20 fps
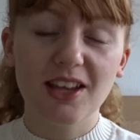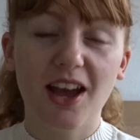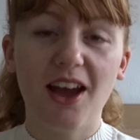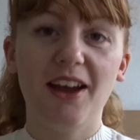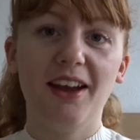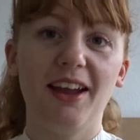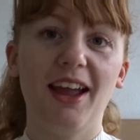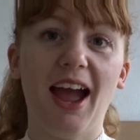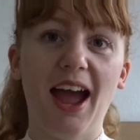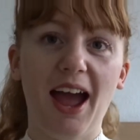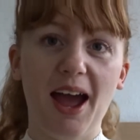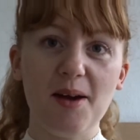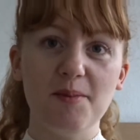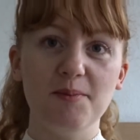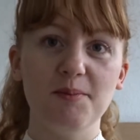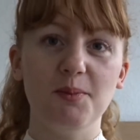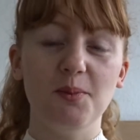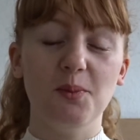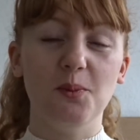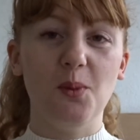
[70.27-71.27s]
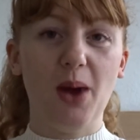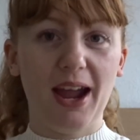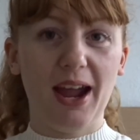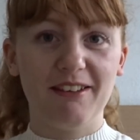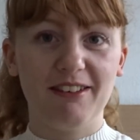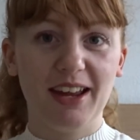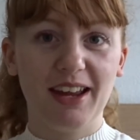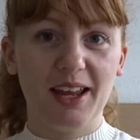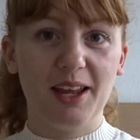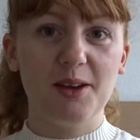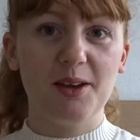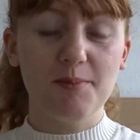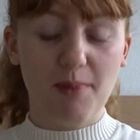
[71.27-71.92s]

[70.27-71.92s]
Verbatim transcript: I am wearing